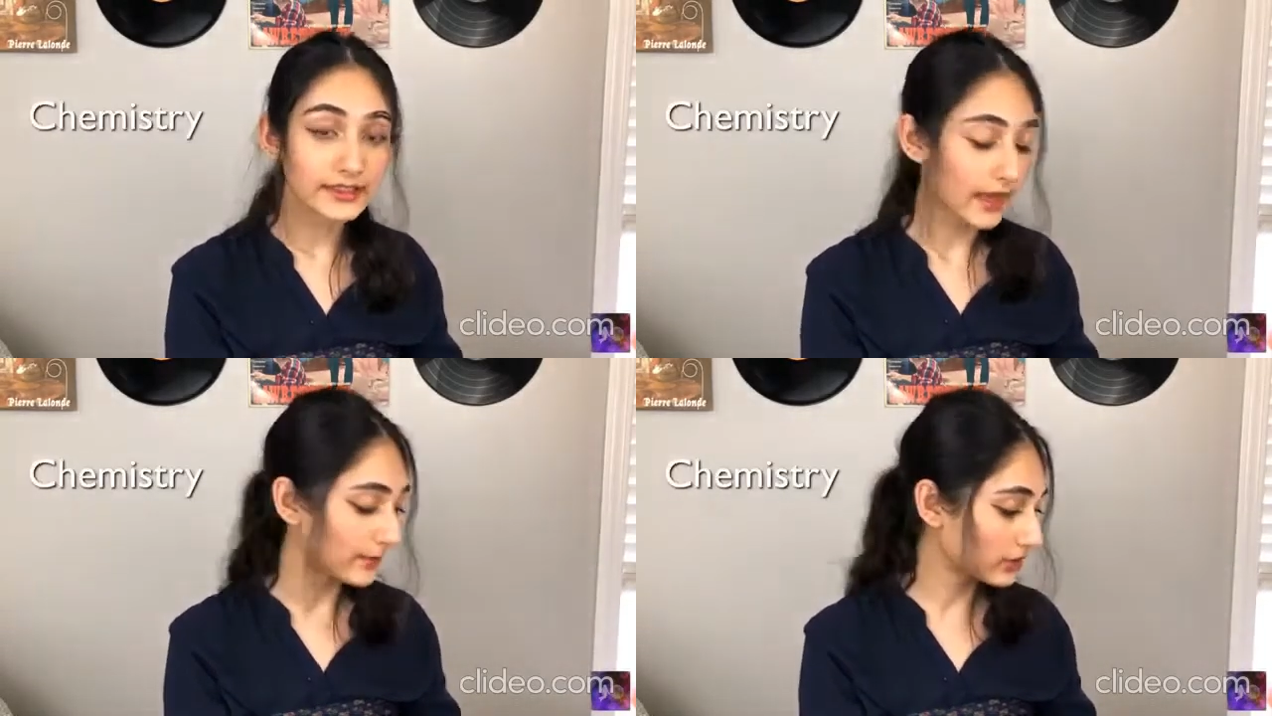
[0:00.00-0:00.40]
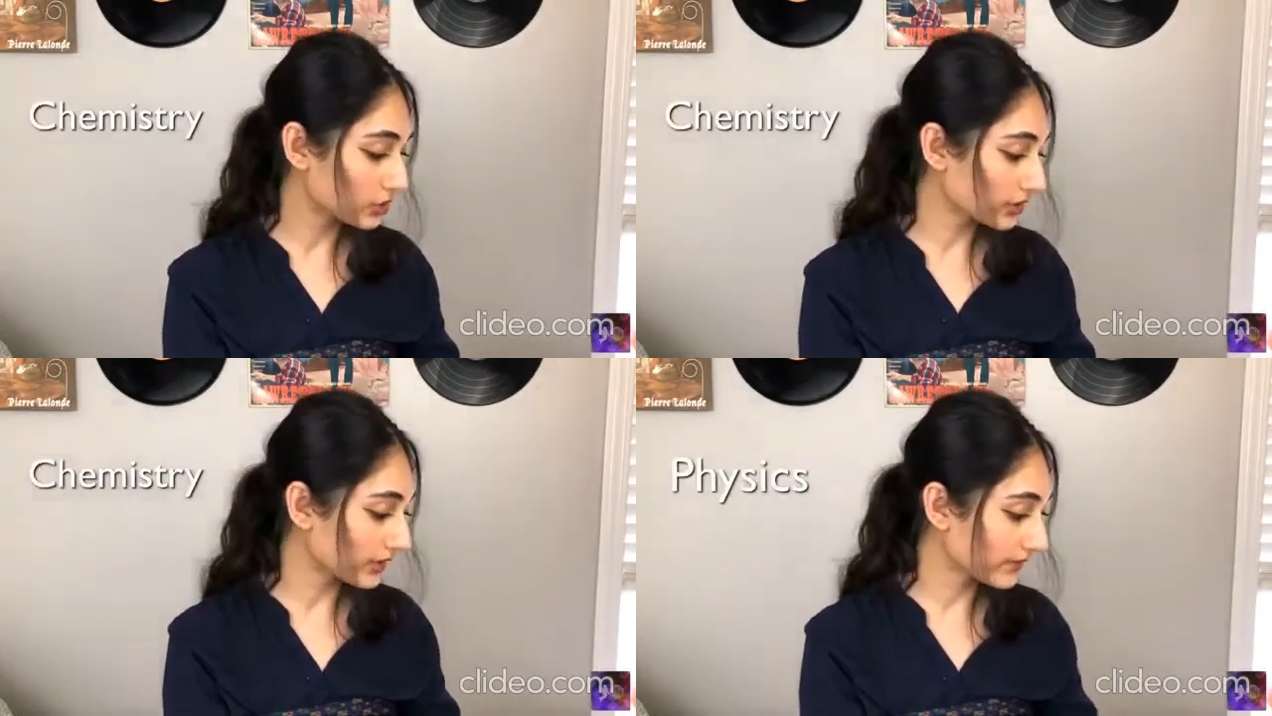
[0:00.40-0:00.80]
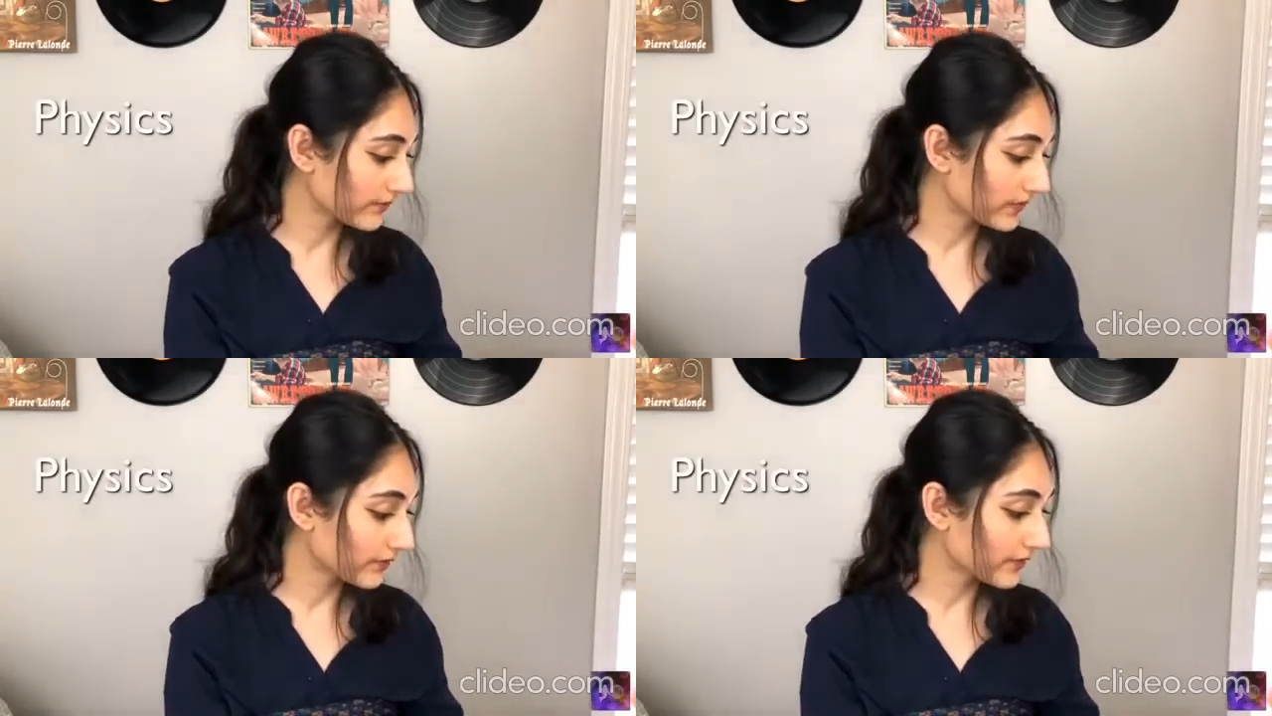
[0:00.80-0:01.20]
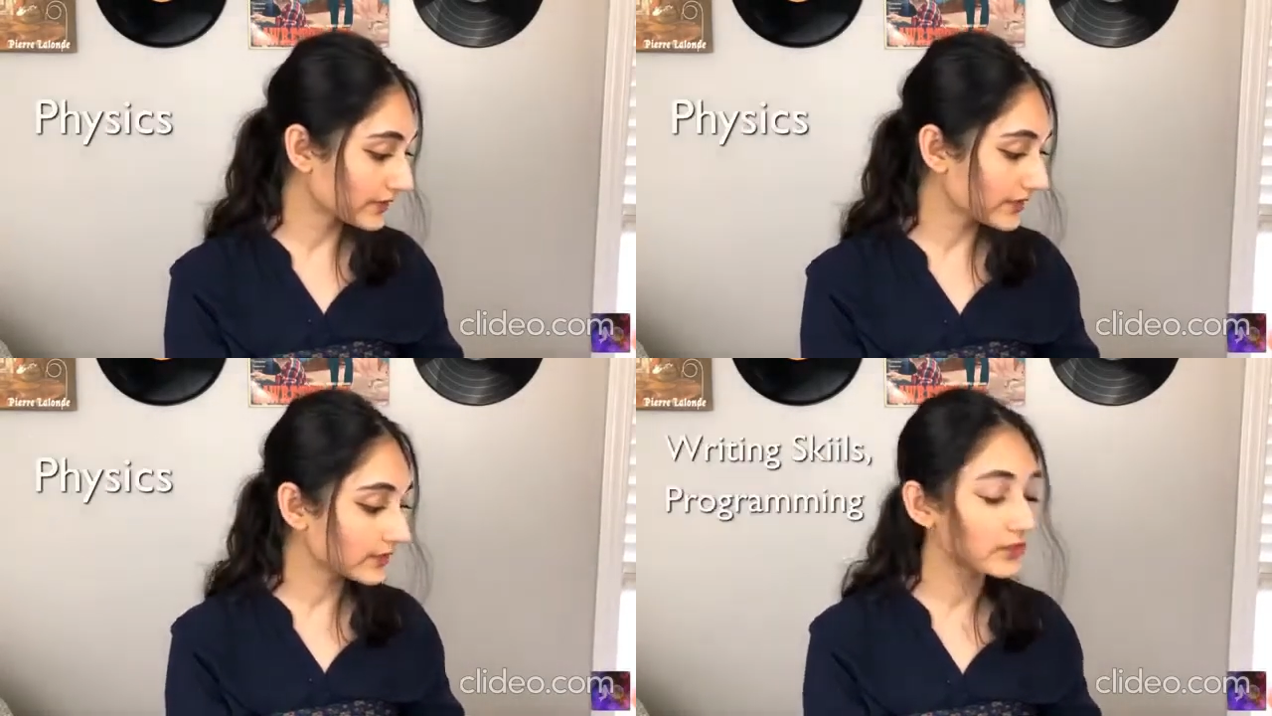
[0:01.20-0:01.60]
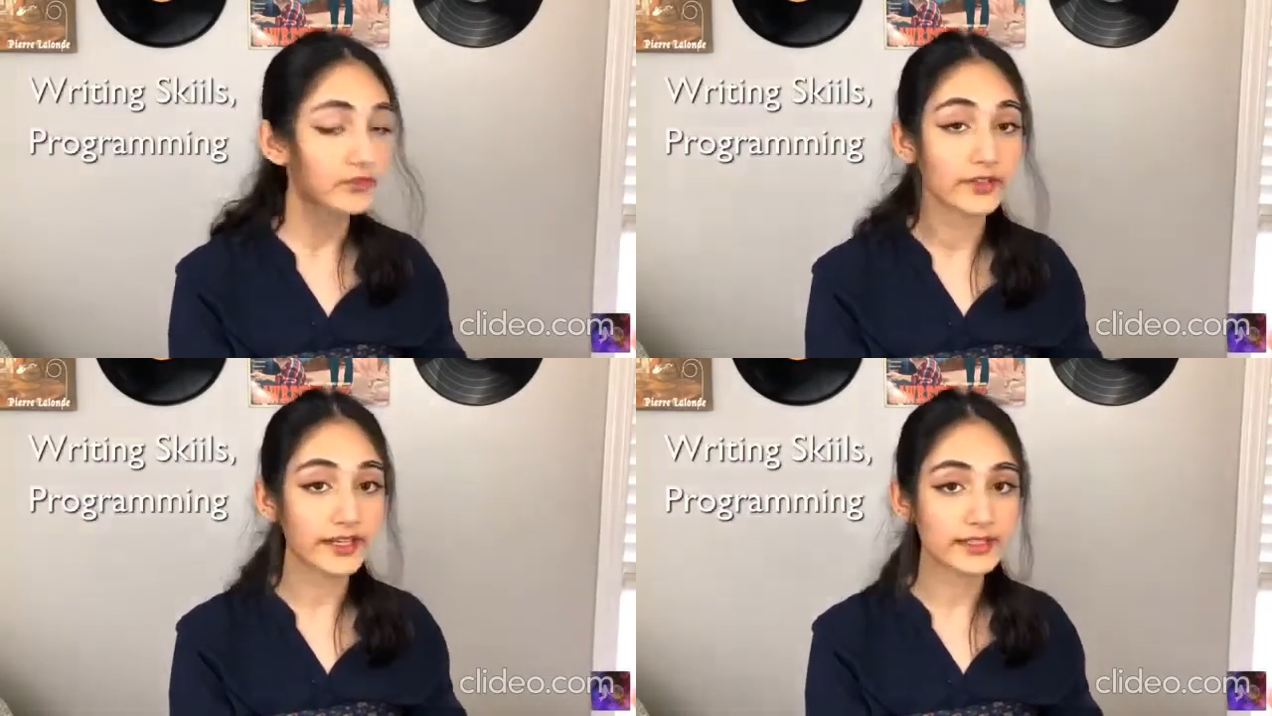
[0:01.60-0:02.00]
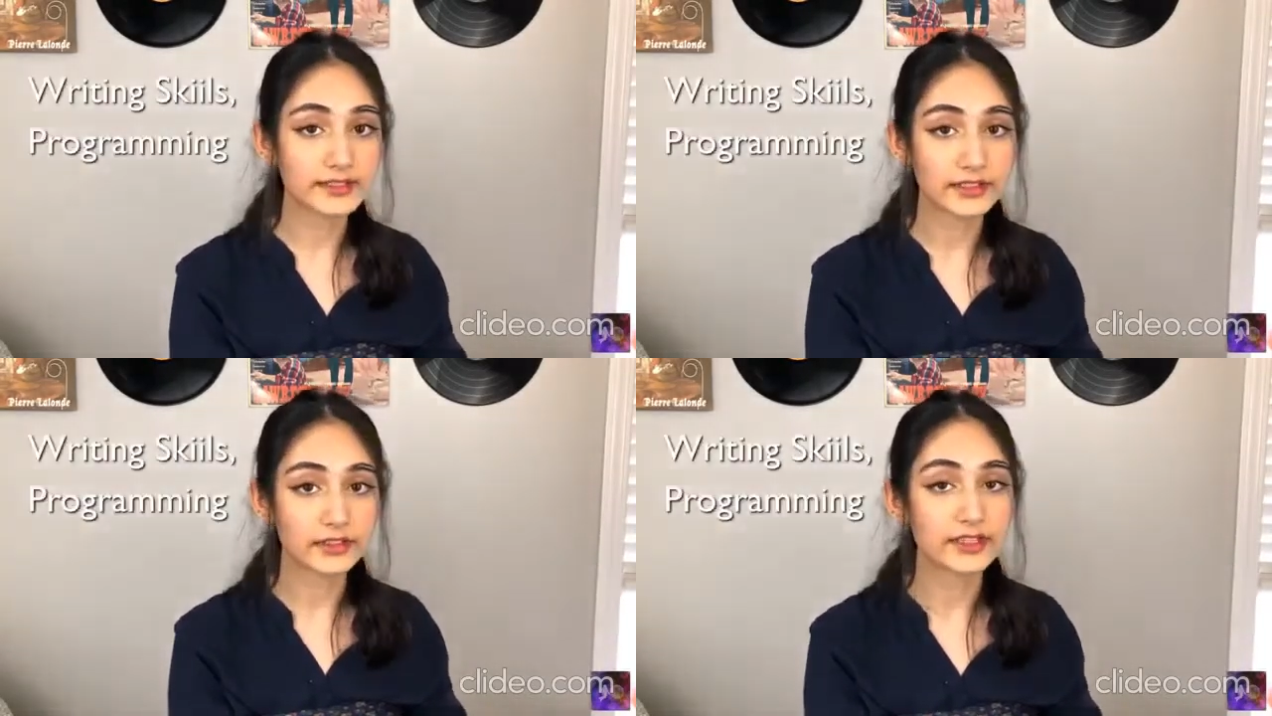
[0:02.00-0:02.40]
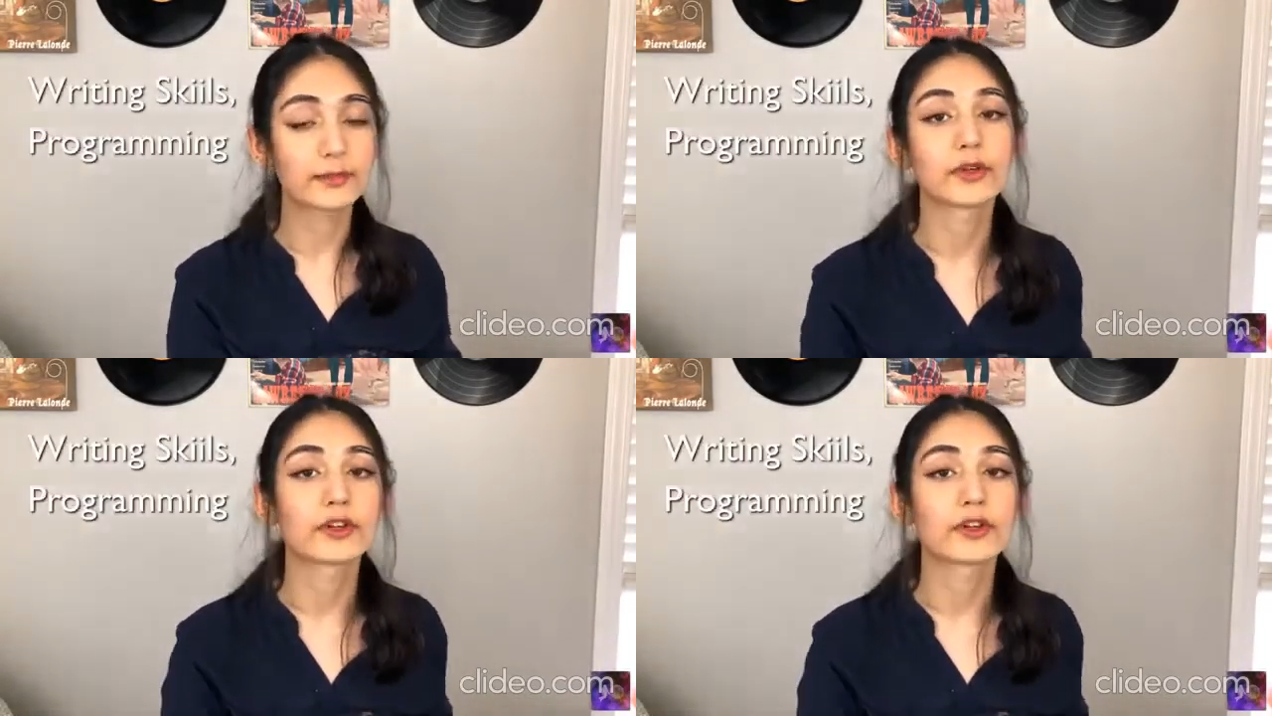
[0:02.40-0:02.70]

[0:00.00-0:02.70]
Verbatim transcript: Chemistry, Physics, Writing Skills, and